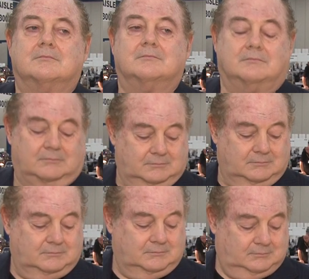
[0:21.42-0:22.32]
New York,
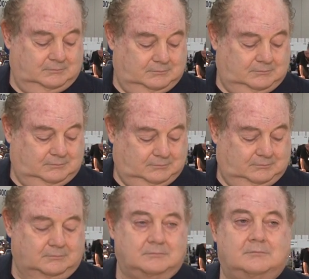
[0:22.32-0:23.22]
the Gemini
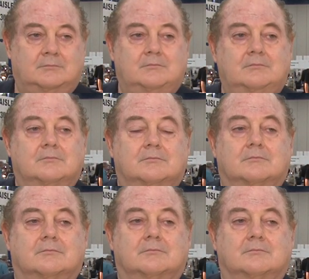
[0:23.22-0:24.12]
sale. Can mm-hmm. you tell us
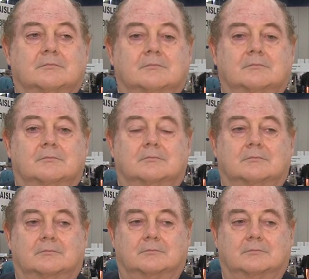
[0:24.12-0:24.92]
about this auction?